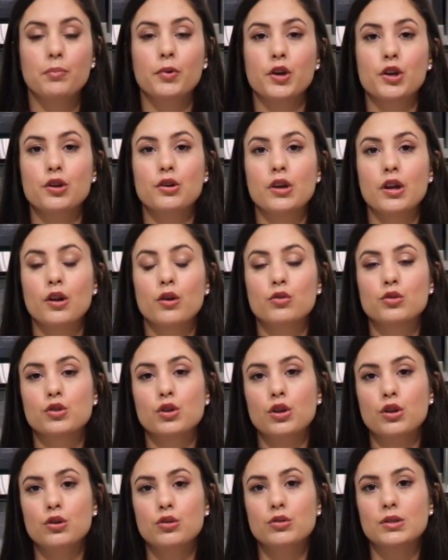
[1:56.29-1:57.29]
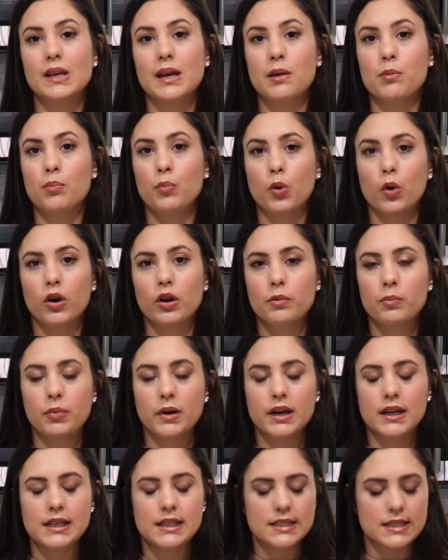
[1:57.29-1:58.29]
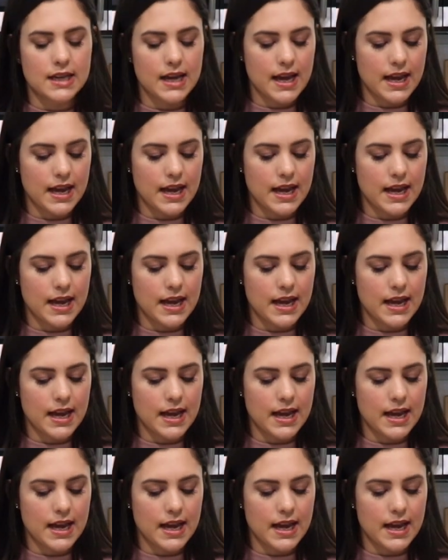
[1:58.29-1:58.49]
but you can also use a pork butt.